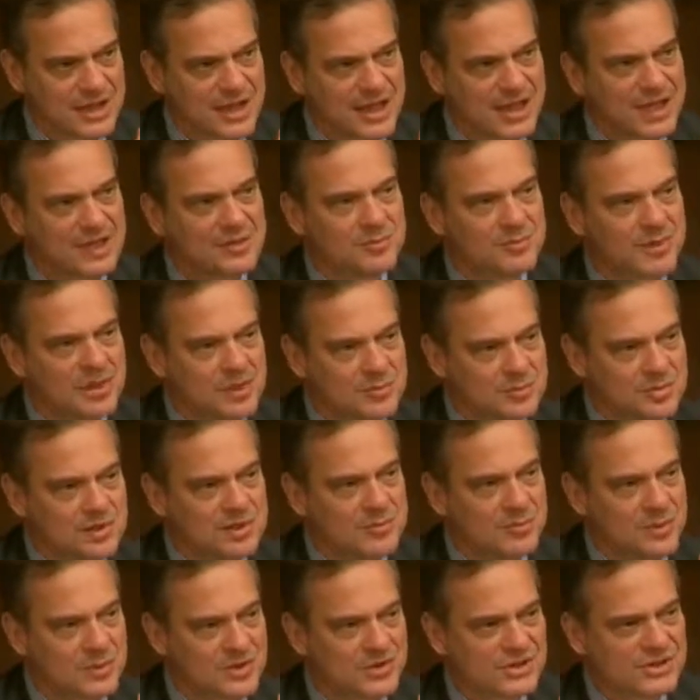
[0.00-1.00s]
It may be
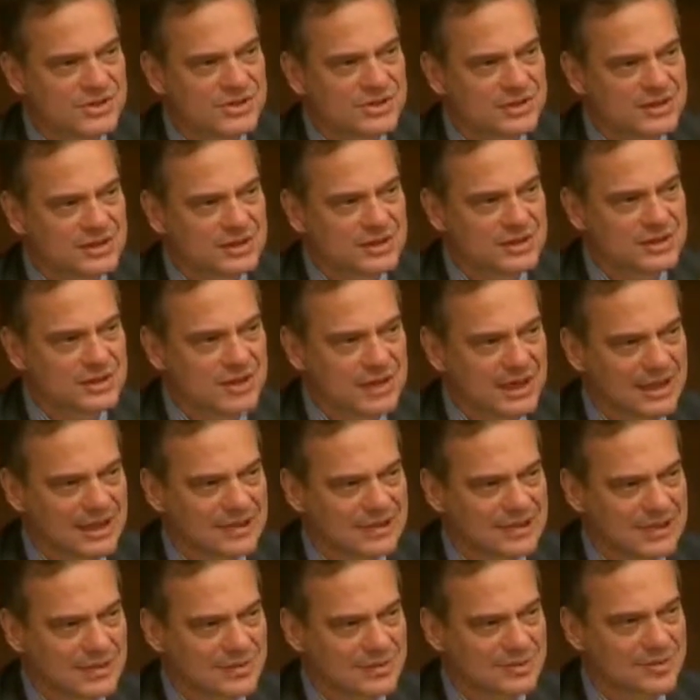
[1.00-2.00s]
more
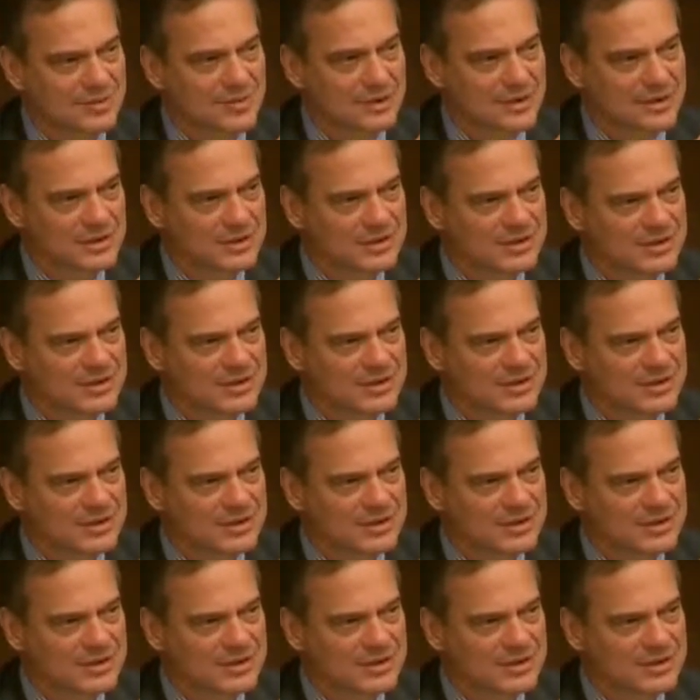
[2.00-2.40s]
acceptable,